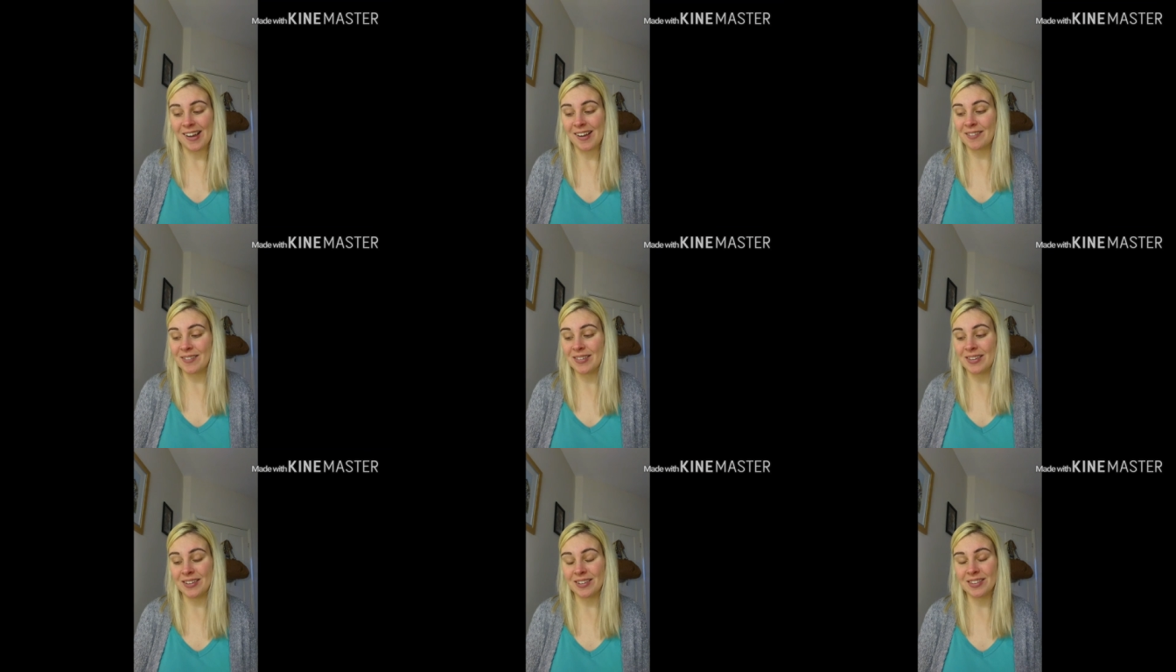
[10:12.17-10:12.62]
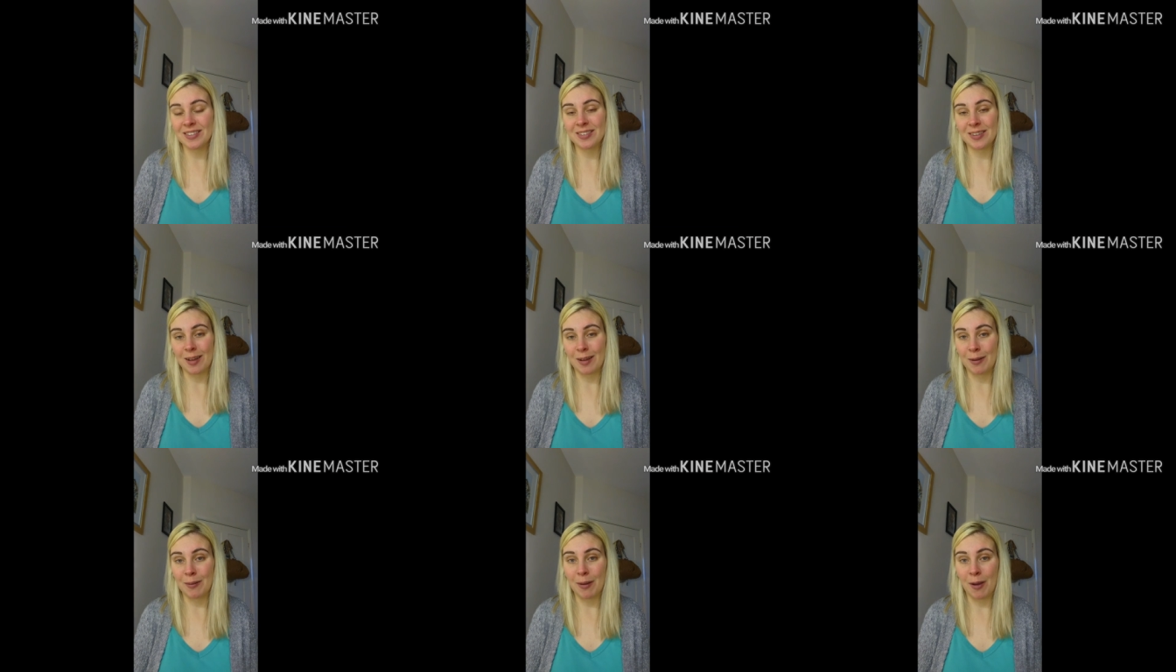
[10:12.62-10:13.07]
and we are
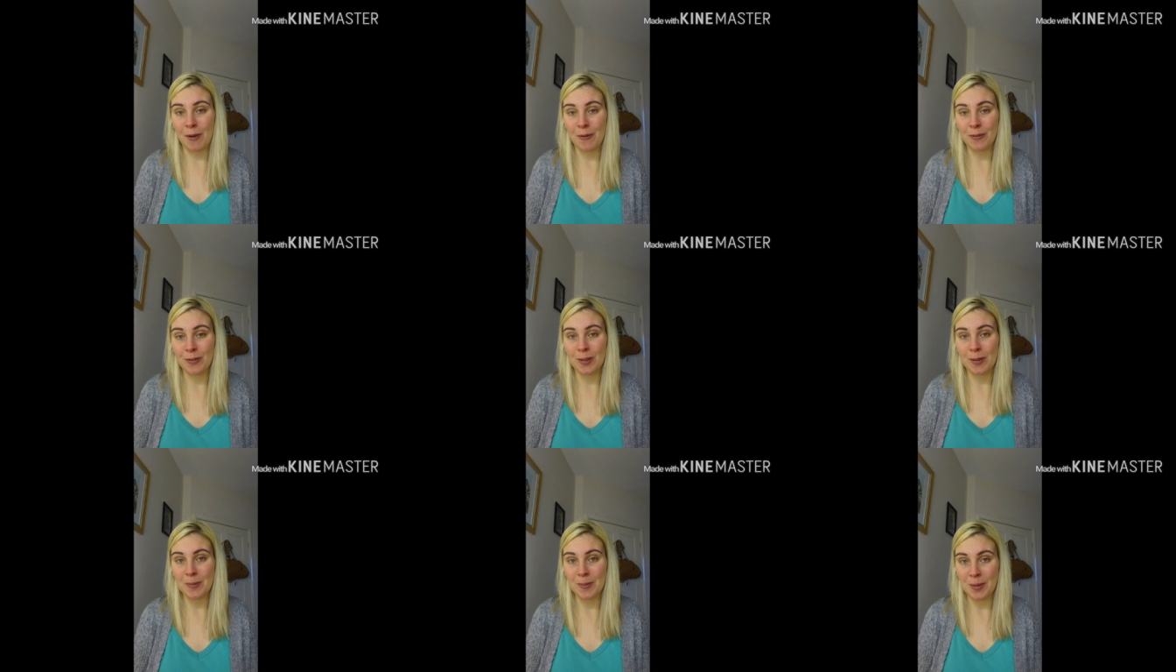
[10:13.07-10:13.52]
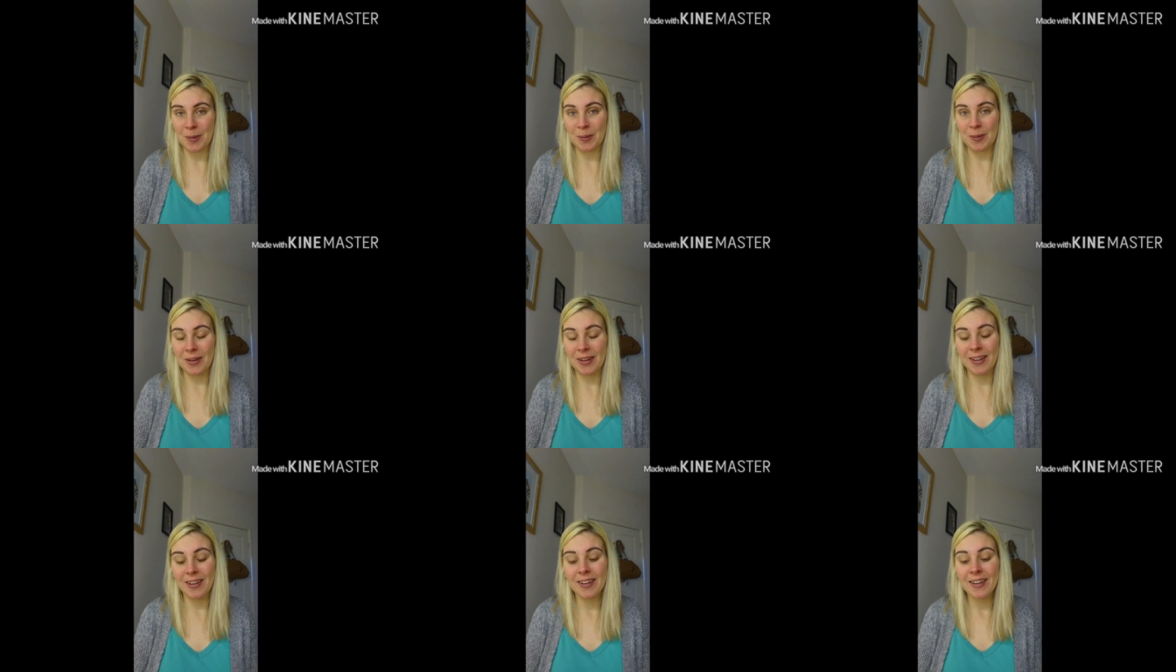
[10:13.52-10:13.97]
so over the
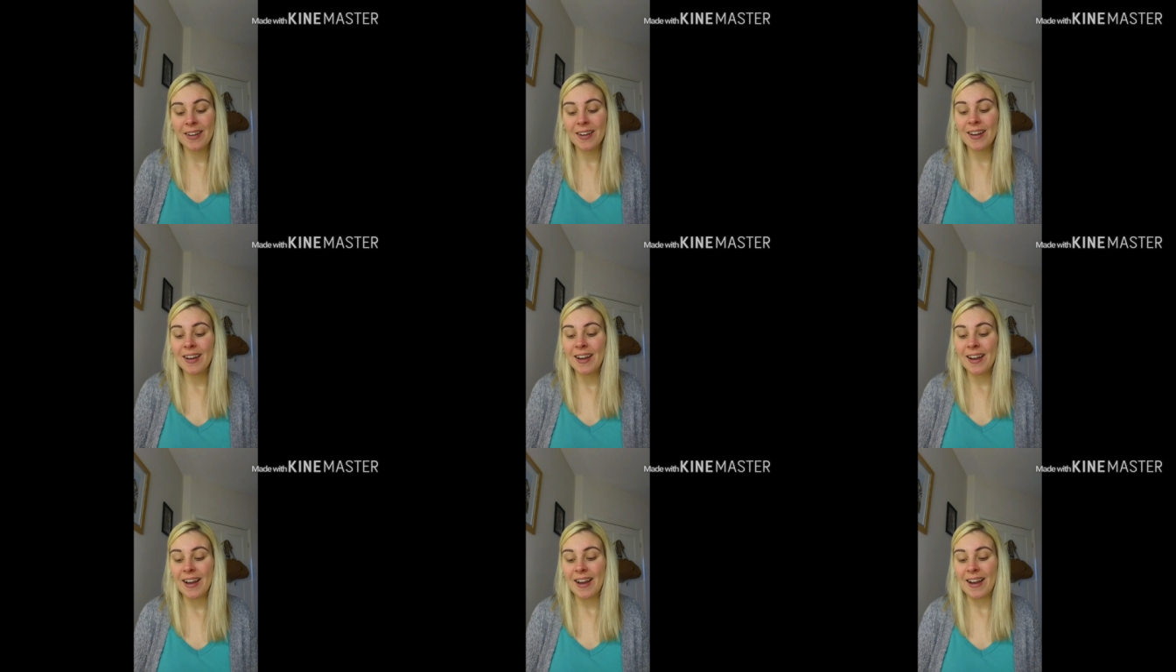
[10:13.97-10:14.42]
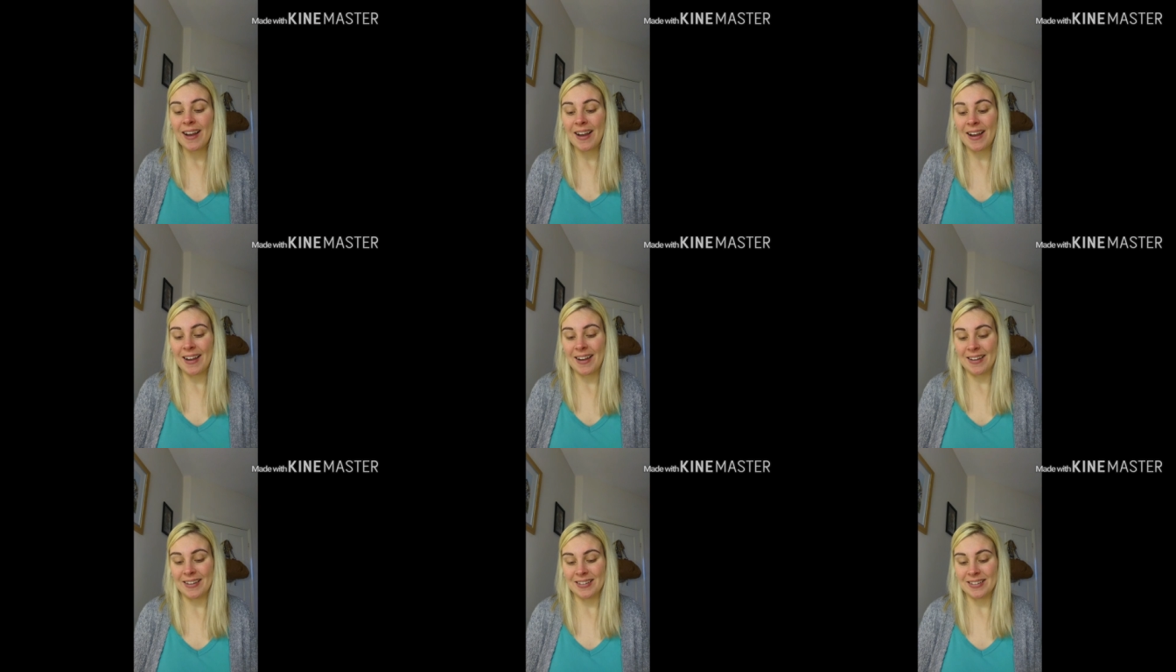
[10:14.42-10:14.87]
moon,
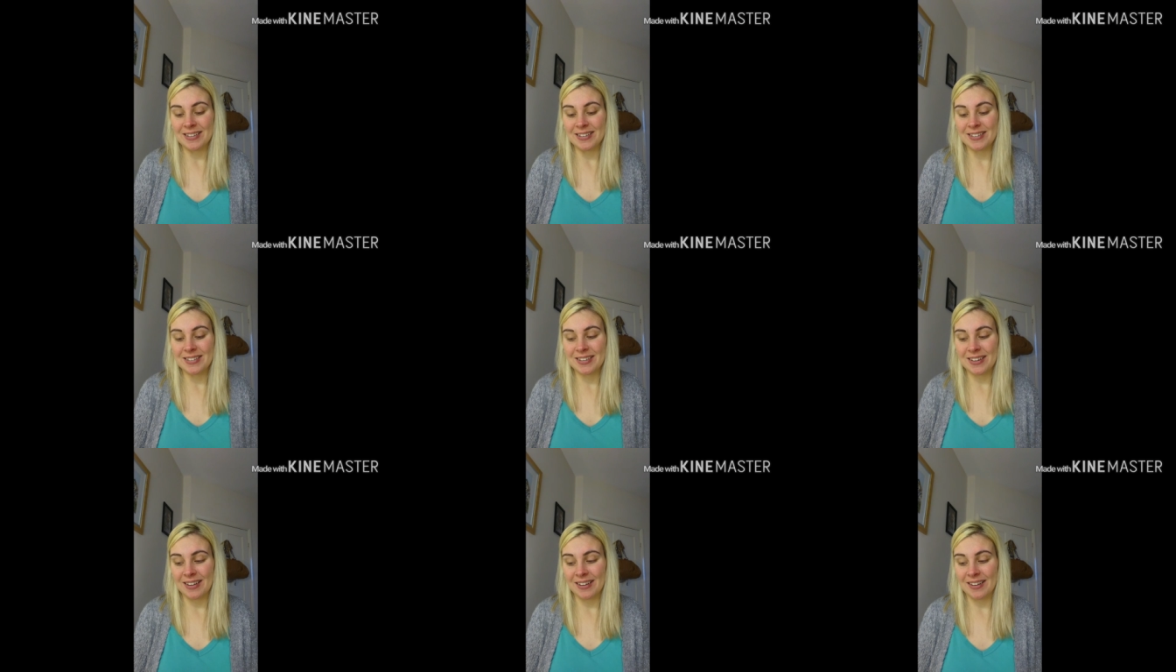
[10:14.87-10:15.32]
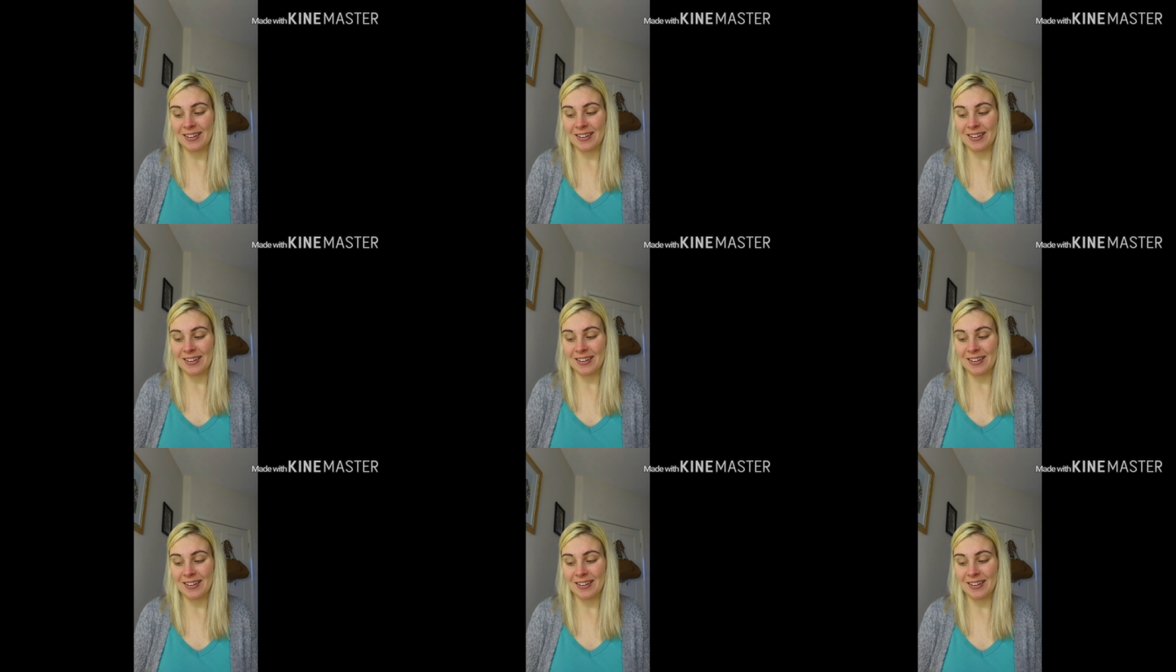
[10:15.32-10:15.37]
and